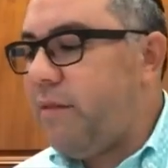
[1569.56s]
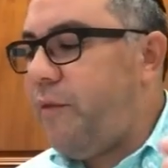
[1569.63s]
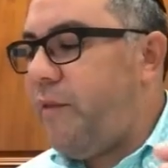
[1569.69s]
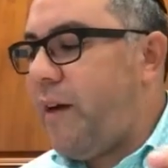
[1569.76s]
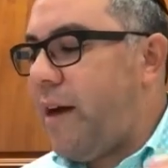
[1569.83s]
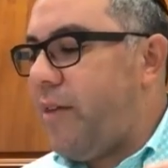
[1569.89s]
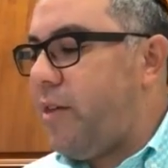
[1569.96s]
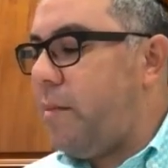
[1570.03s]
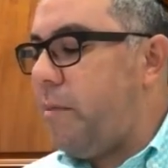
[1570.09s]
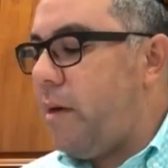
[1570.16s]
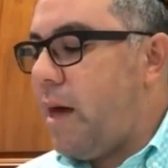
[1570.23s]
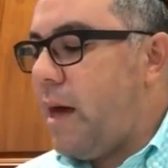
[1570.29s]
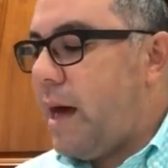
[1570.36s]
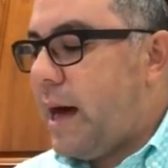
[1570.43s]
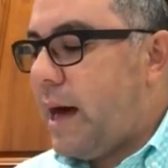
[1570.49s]
fathom
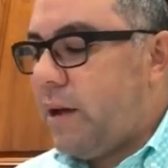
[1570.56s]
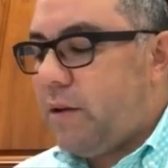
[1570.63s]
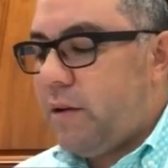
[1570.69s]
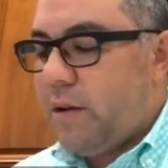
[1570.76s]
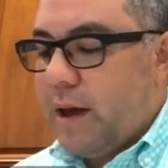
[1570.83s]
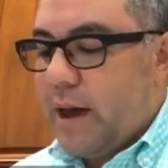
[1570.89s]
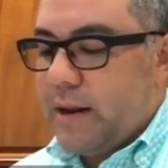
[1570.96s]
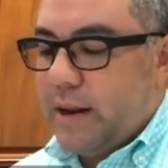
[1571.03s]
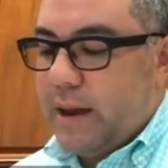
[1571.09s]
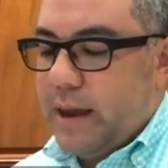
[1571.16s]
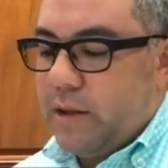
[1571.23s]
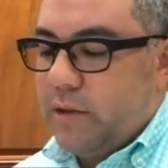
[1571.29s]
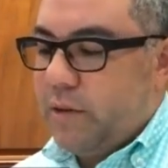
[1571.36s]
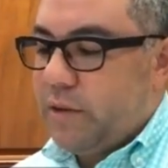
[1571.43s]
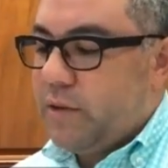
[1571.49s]
how to
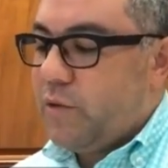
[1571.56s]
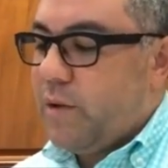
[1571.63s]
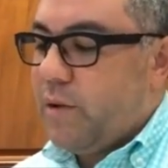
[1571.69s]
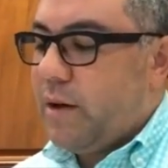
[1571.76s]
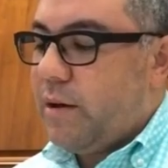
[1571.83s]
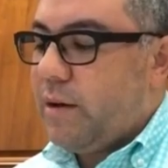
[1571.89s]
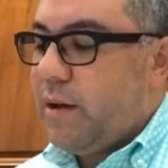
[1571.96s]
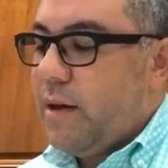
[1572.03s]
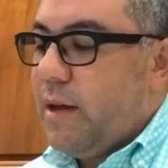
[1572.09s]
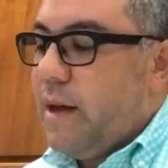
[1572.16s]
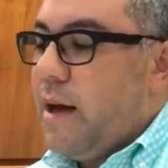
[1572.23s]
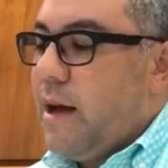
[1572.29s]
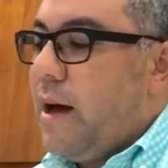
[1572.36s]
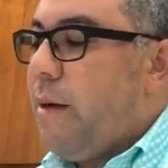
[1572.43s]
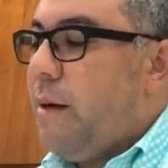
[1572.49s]
handle this crowd.
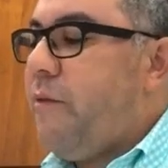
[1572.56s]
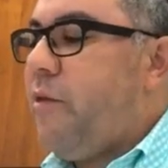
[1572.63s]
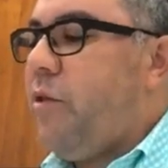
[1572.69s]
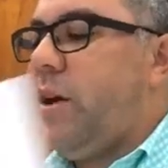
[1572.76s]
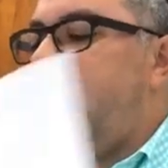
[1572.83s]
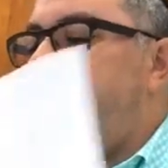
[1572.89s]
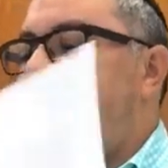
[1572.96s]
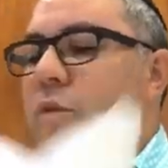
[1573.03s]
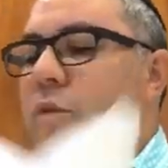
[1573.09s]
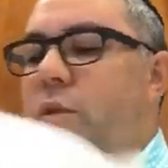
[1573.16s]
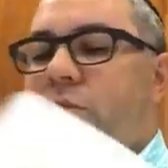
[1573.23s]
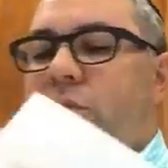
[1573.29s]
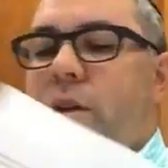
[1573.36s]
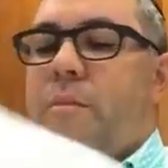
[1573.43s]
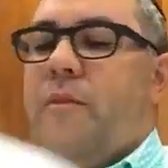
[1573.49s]
If you look at
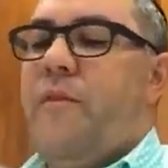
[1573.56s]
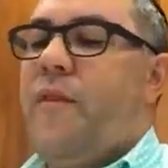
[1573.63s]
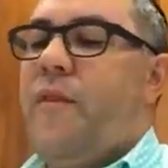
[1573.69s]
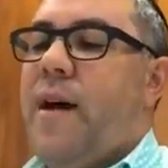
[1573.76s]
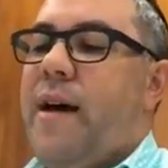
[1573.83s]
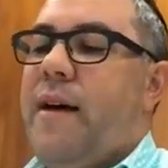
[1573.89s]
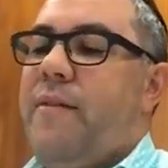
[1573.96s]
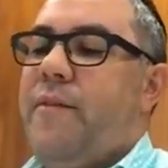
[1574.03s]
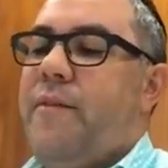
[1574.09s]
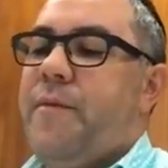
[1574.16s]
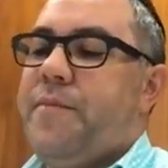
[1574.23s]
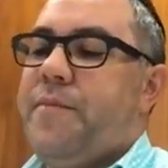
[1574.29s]
source number 5,